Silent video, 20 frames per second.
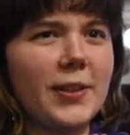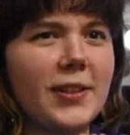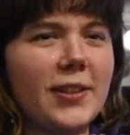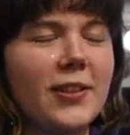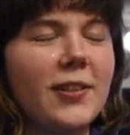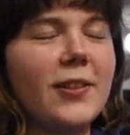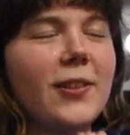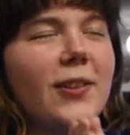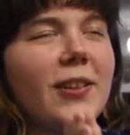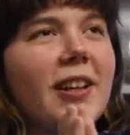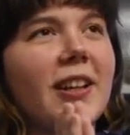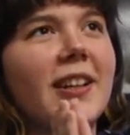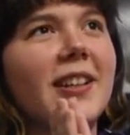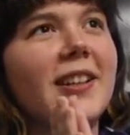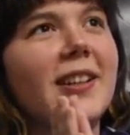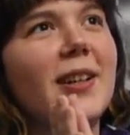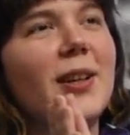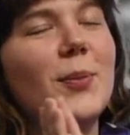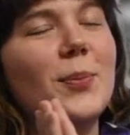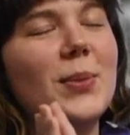Is that what it's called? Okay.
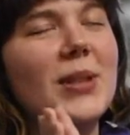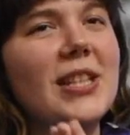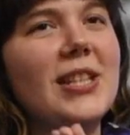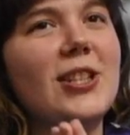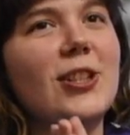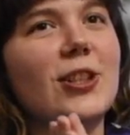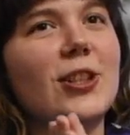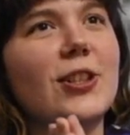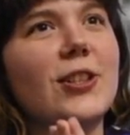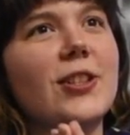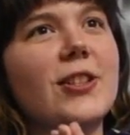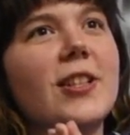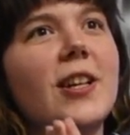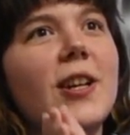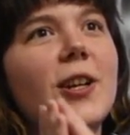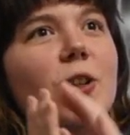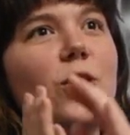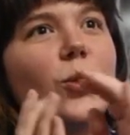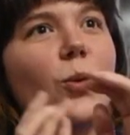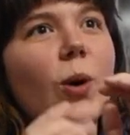Beasters.
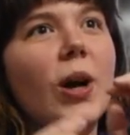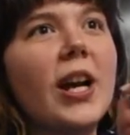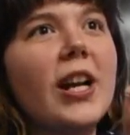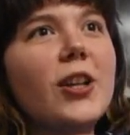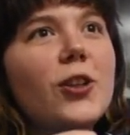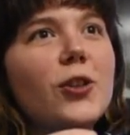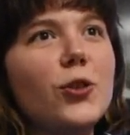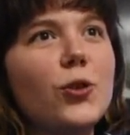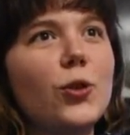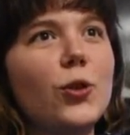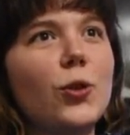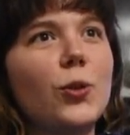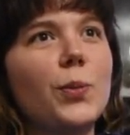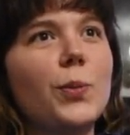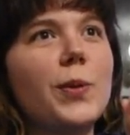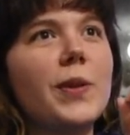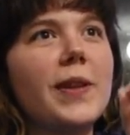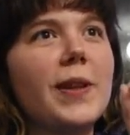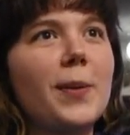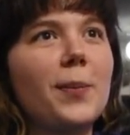So I
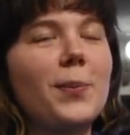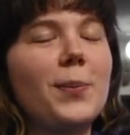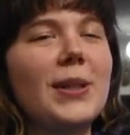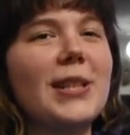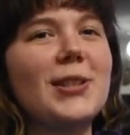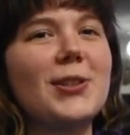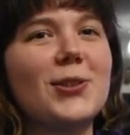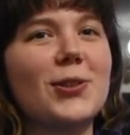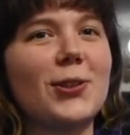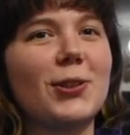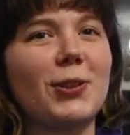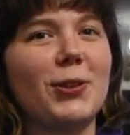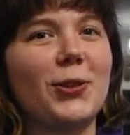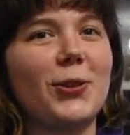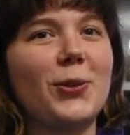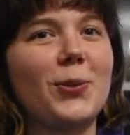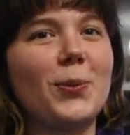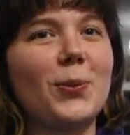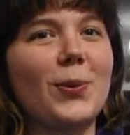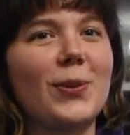assumed that
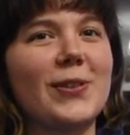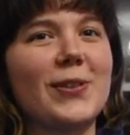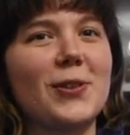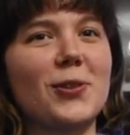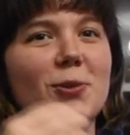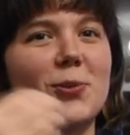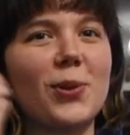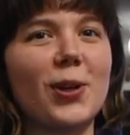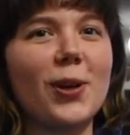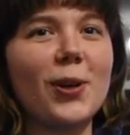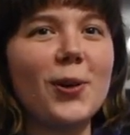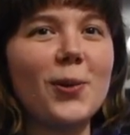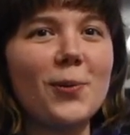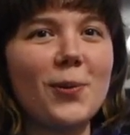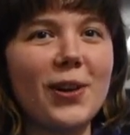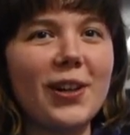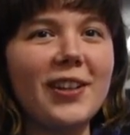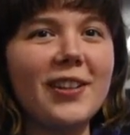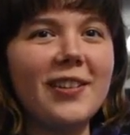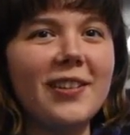Beasters was the trigger
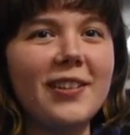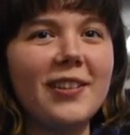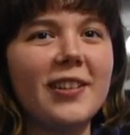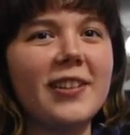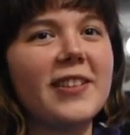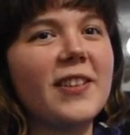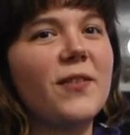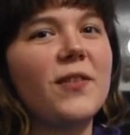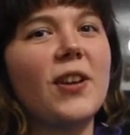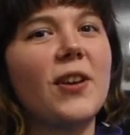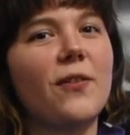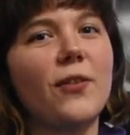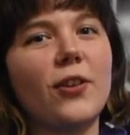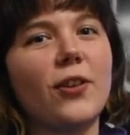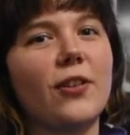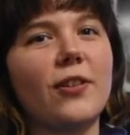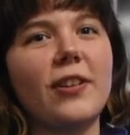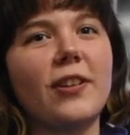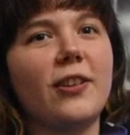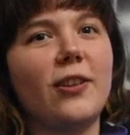one because I've
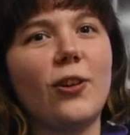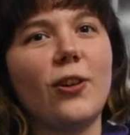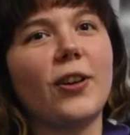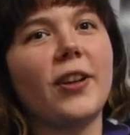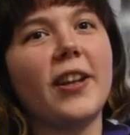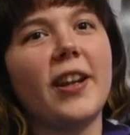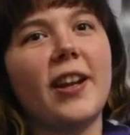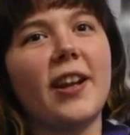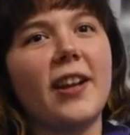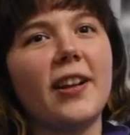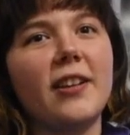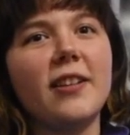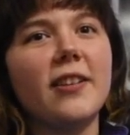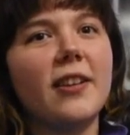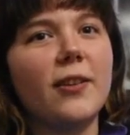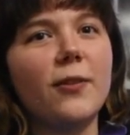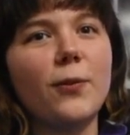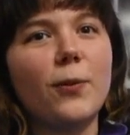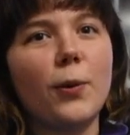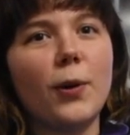never looked at
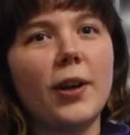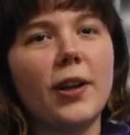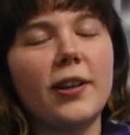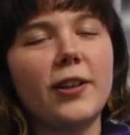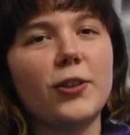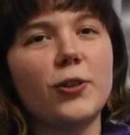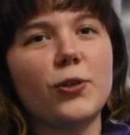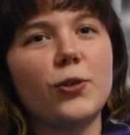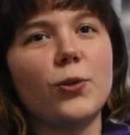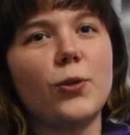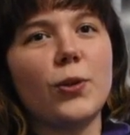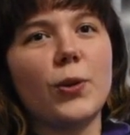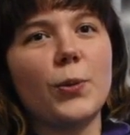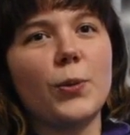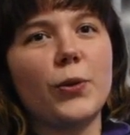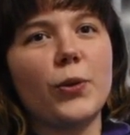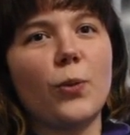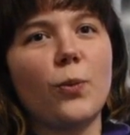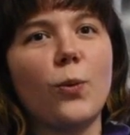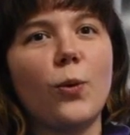anything for it. I just knew there
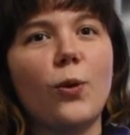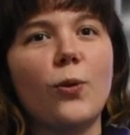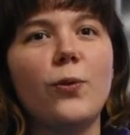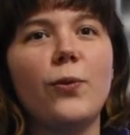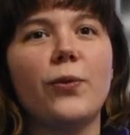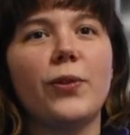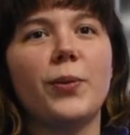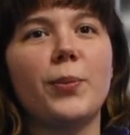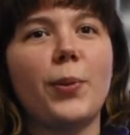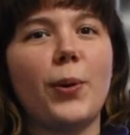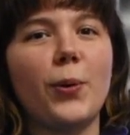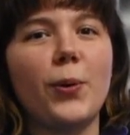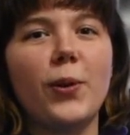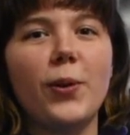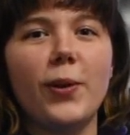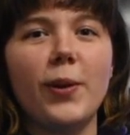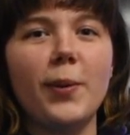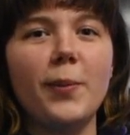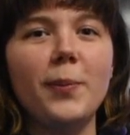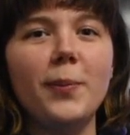was a wolf in both
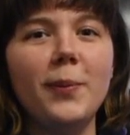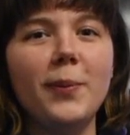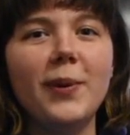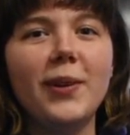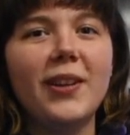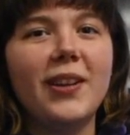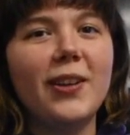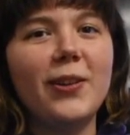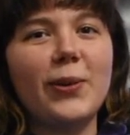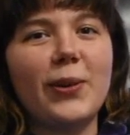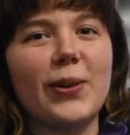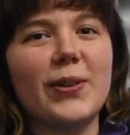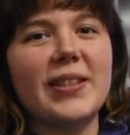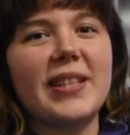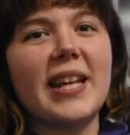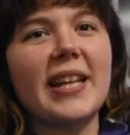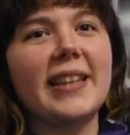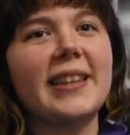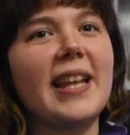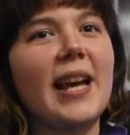of them. So I was
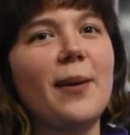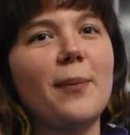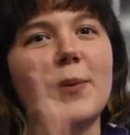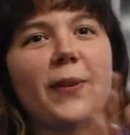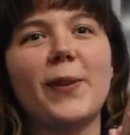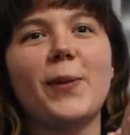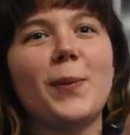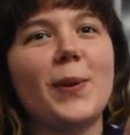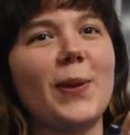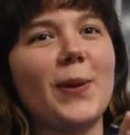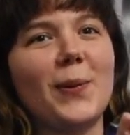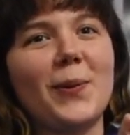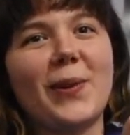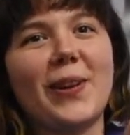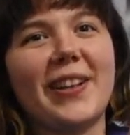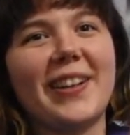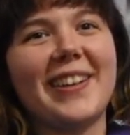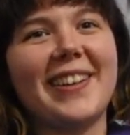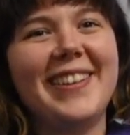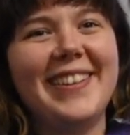like, that must be the
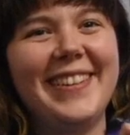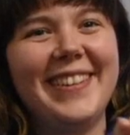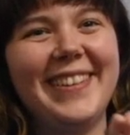one.